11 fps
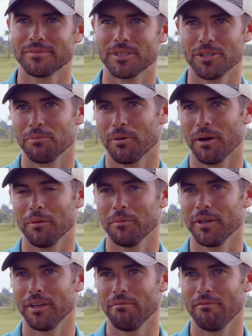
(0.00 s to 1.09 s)
actually
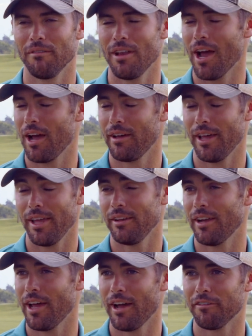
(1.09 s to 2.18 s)
probably not eight
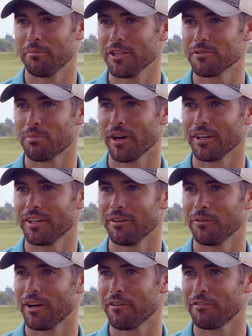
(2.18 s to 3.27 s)
and a half months
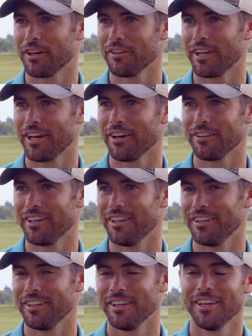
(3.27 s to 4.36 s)
pregnant when I found out and